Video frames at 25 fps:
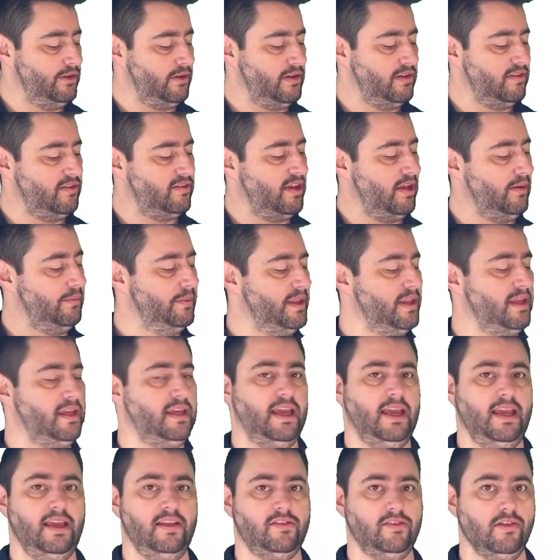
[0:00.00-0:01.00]
see when the
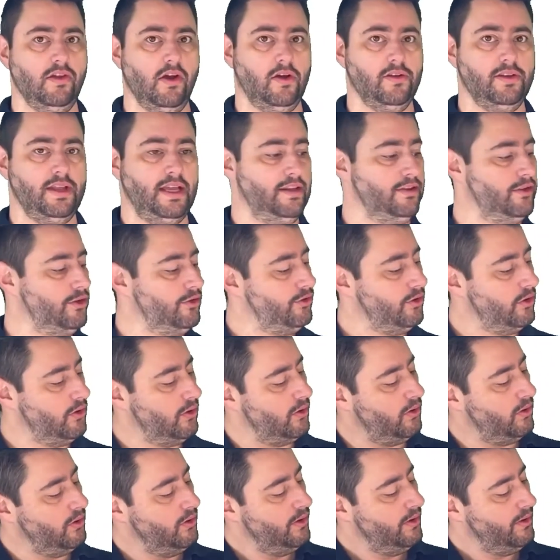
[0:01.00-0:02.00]
key's not in the
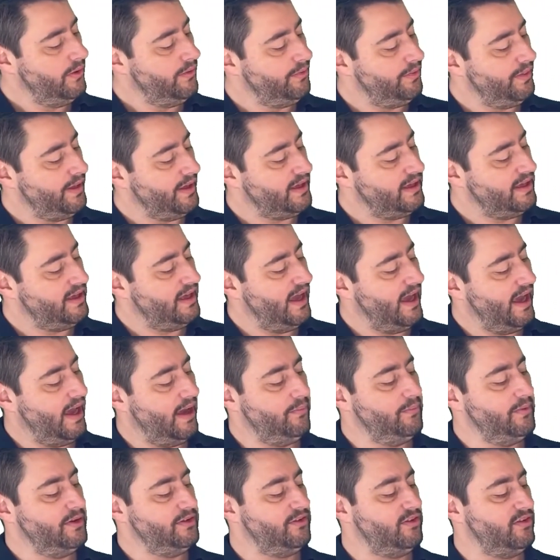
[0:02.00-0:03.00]
door, the
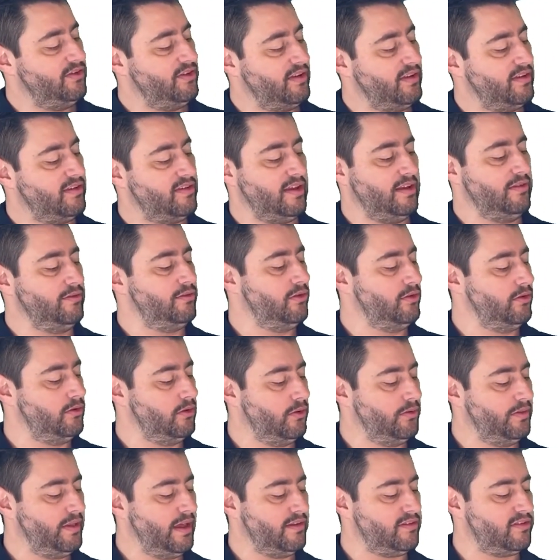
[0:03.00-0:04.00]
cam which is at the centre of the
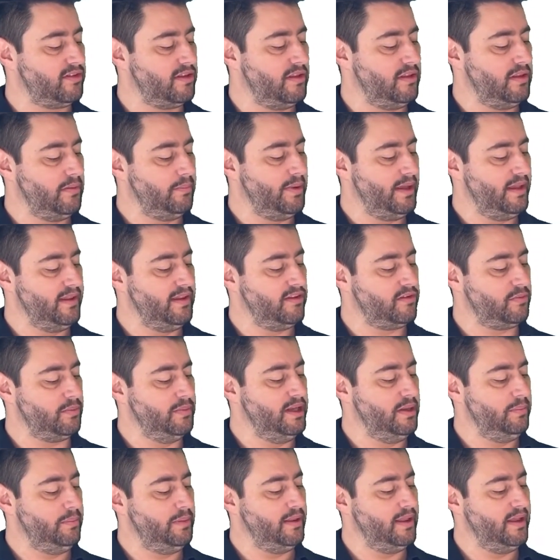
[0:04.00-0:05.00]
door, that's the bit that's
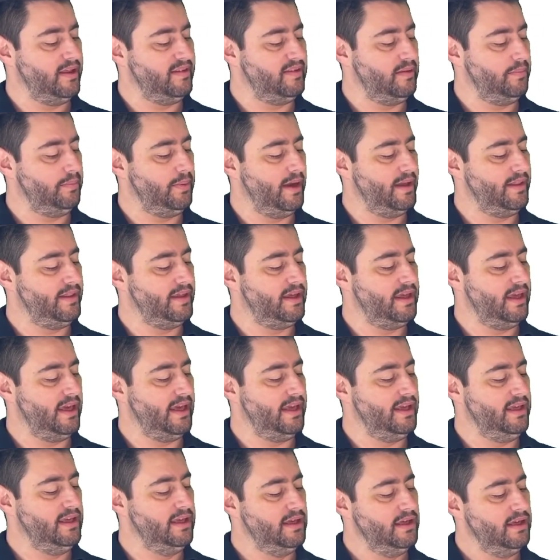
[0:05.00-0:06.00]
manipulated by the
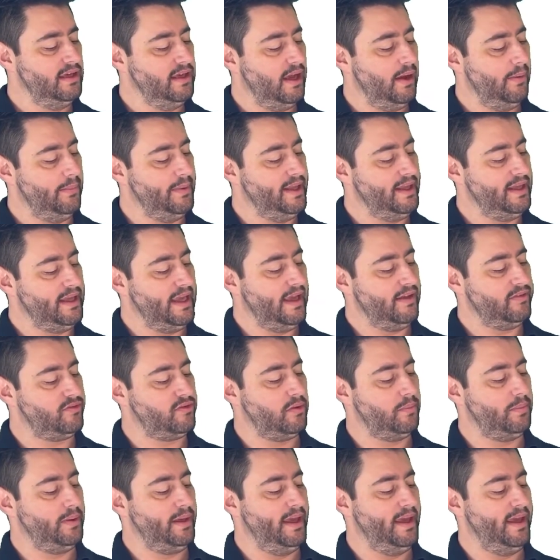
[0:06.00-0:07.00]
key, and when it gets
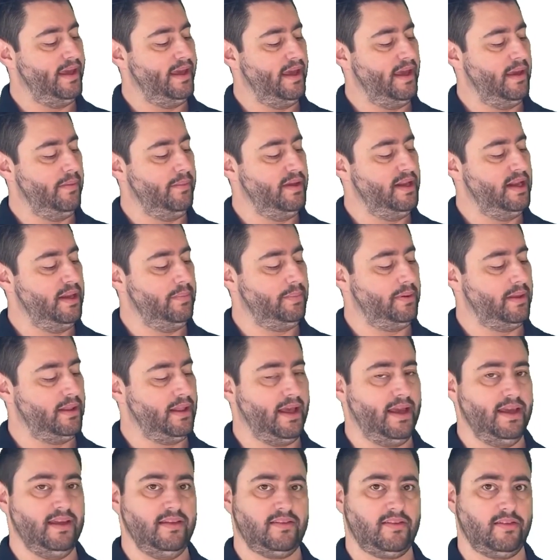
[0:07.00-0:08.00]
up here it
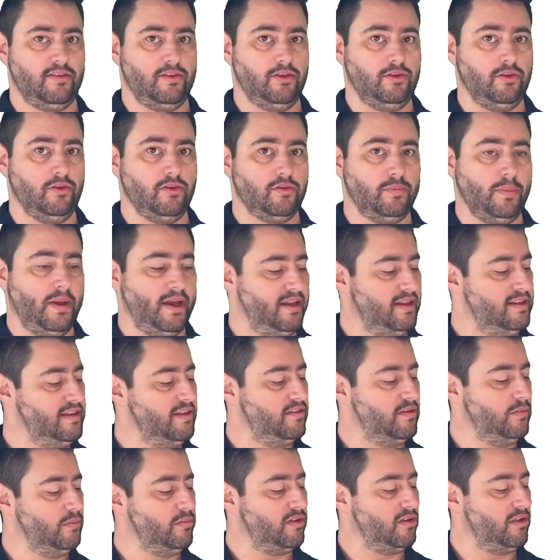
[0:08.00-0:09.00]
manipulates the door's
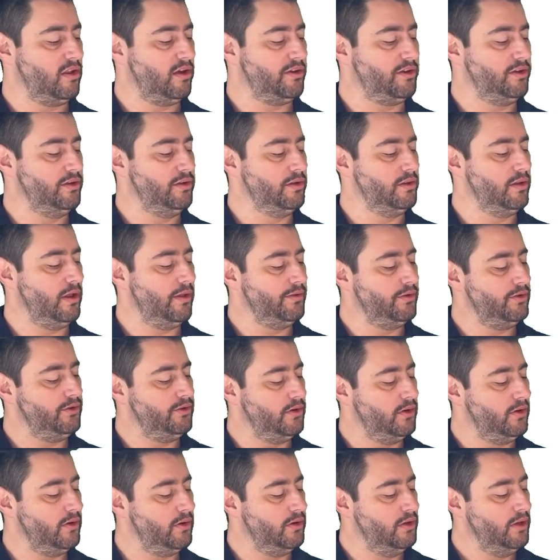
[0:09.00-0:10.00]
mechanism to lock and unlock the
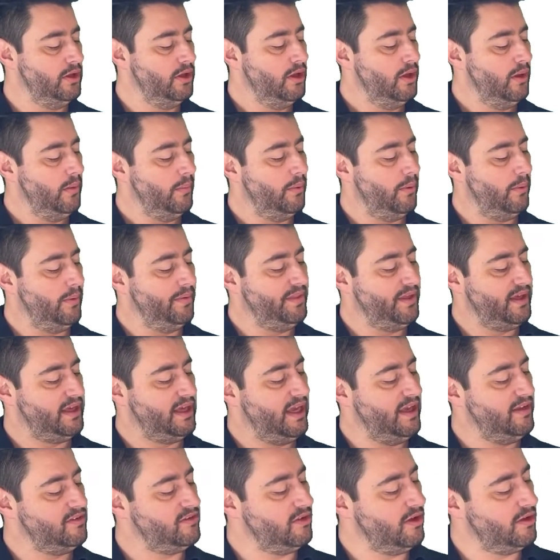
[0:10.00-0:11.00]
door. But when the
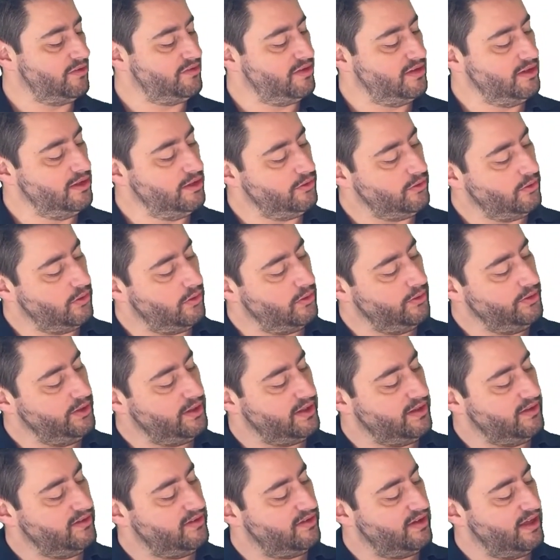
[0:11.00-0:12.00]
key's not in the door, you
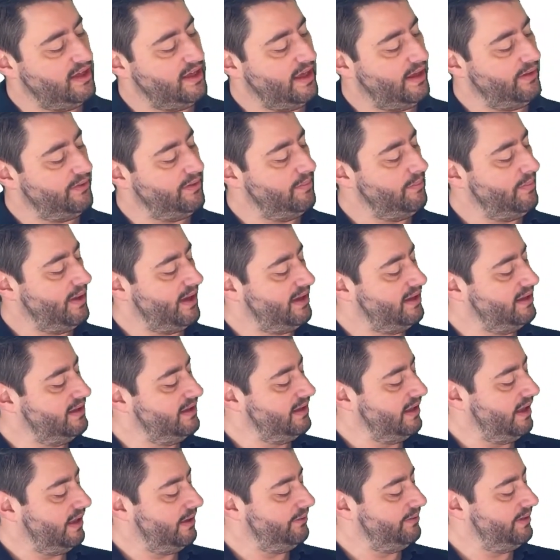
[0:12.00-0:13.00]
can see how
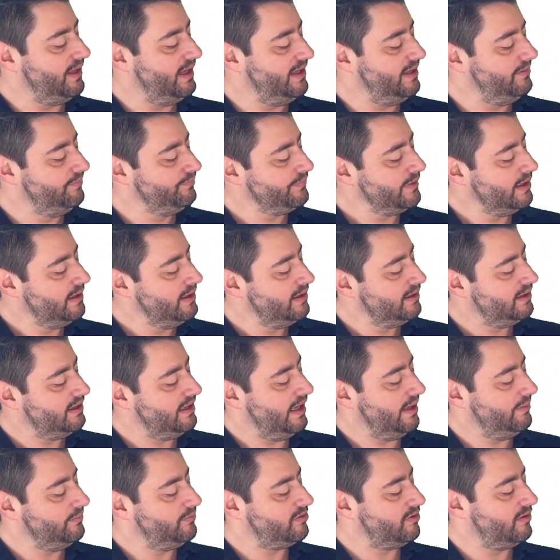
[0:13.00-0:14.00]
the
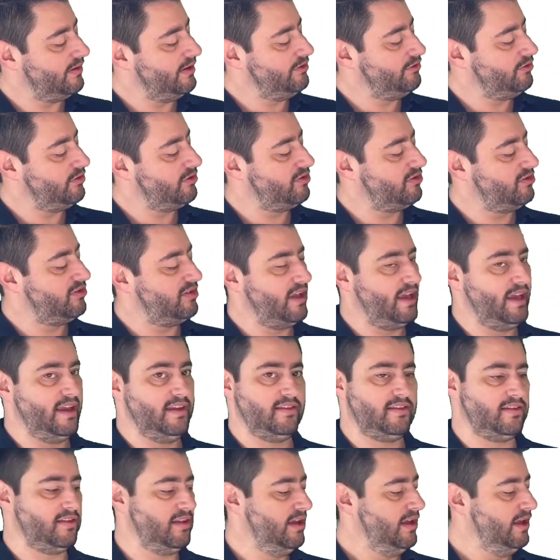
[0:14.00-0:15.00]
cam just
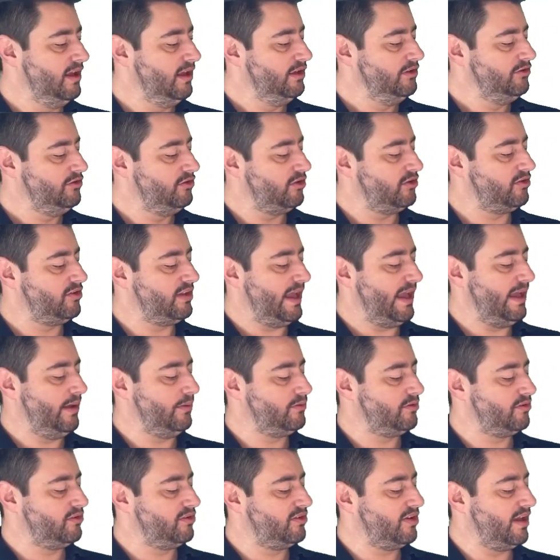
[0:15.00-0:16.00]
sits just
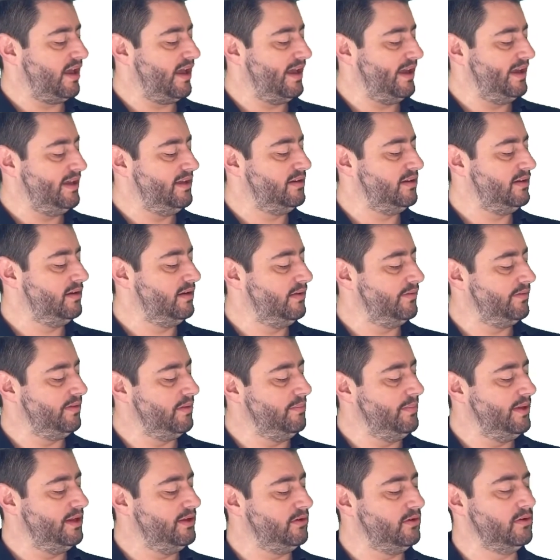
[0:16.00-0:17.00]
outside of the
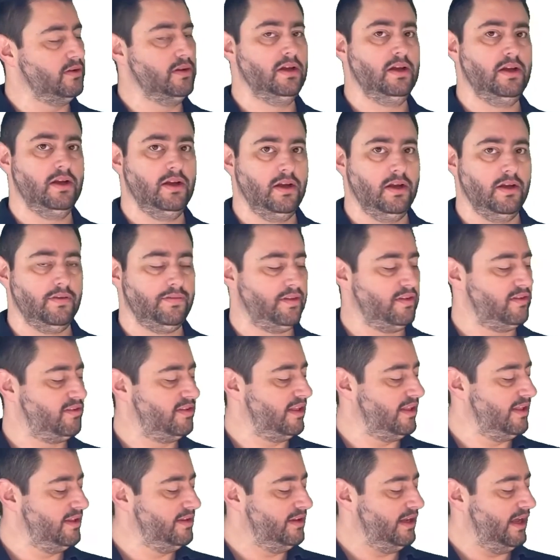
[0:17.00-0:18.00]
middle of the
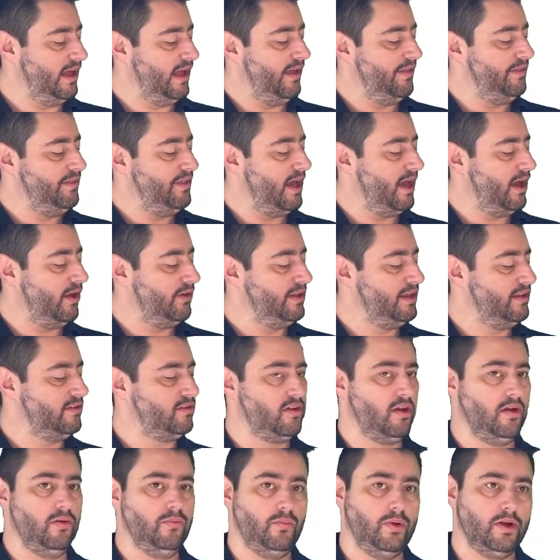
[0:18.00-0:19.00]
cylinder, and that on its
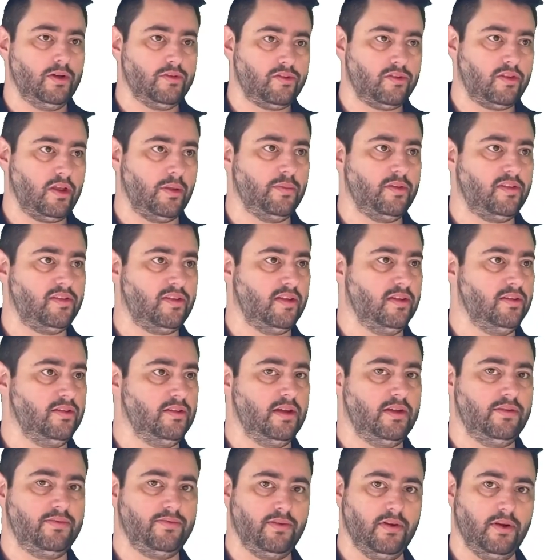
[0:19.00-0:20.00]
own will stop the
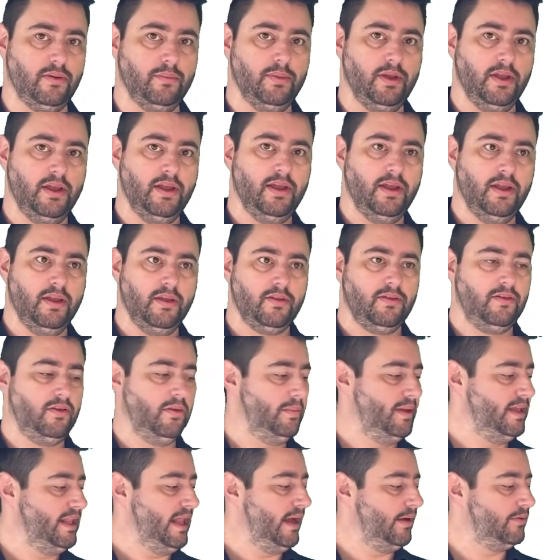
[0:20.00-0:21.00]
cylinder from
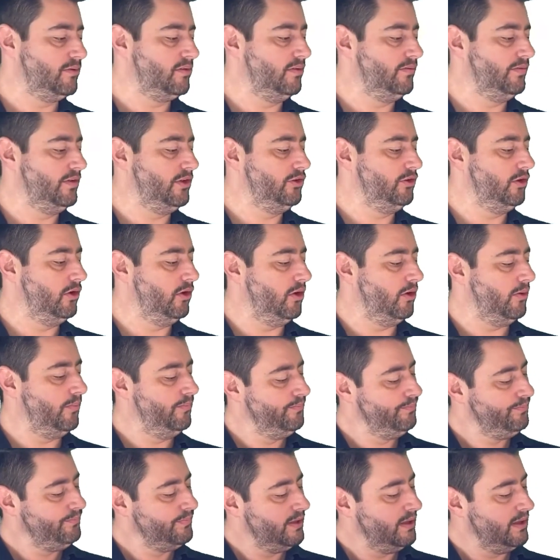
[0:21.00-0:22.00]
coming out of your door.
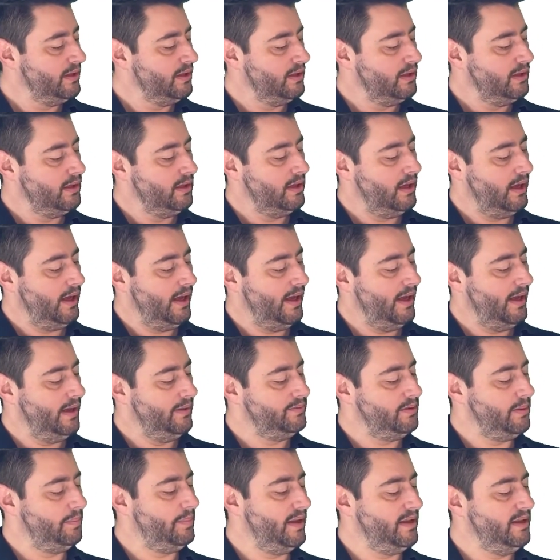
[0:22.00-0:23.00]

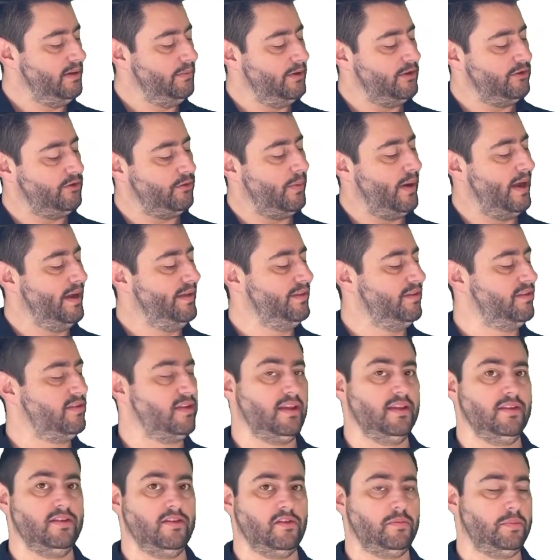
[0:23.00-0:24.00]
Depending which way the
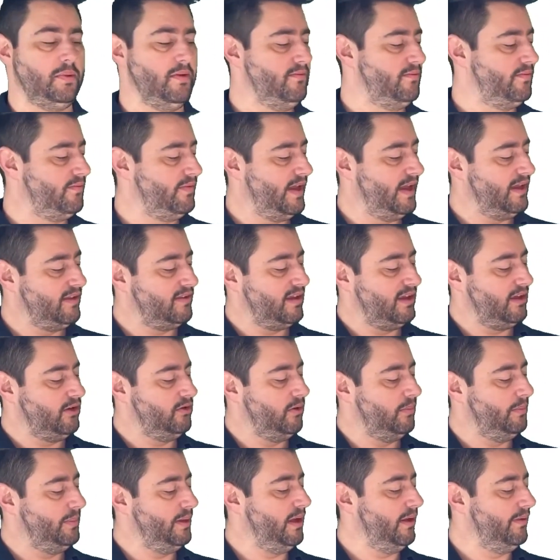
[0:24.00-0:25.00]
cylinder's been fit, it
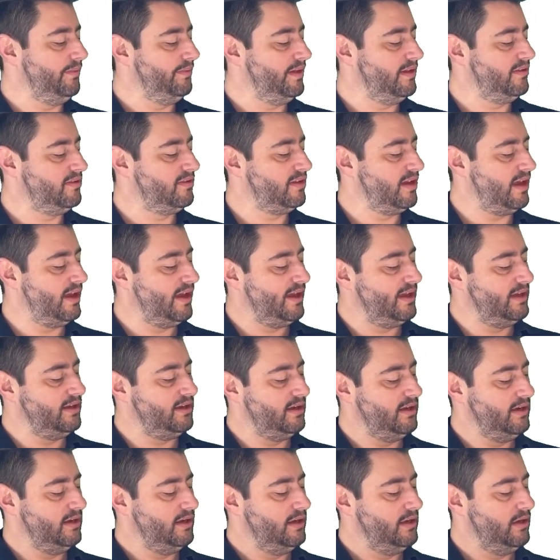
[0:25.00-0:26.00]
could be on this side,
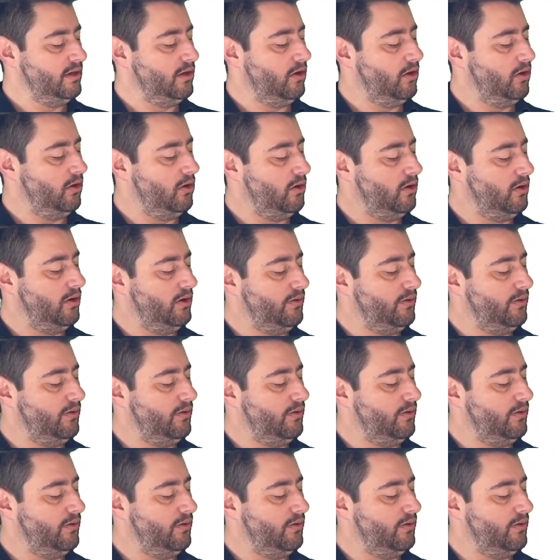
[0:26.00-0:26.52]
or if